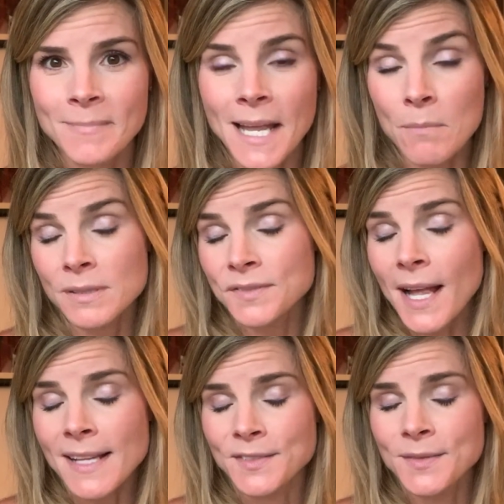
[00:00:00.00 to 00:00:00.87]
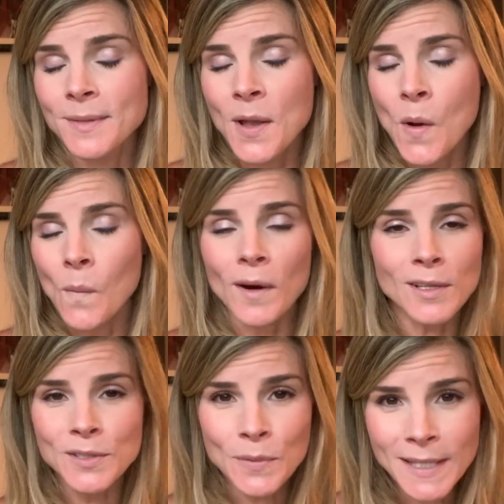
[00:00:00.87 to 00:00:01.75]
And besides, we're
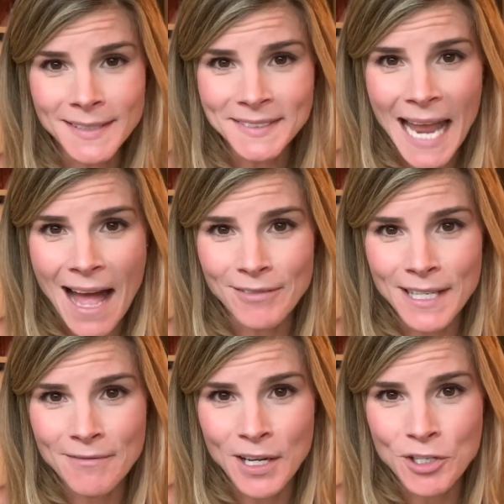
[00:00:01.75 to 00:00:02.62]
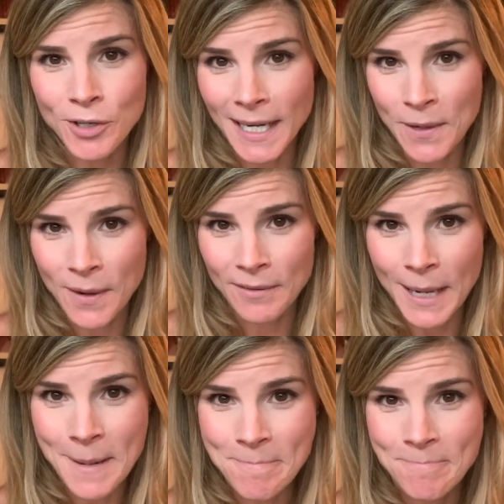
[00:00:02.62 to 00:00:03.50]
all doing this to have an adventure anyway, right?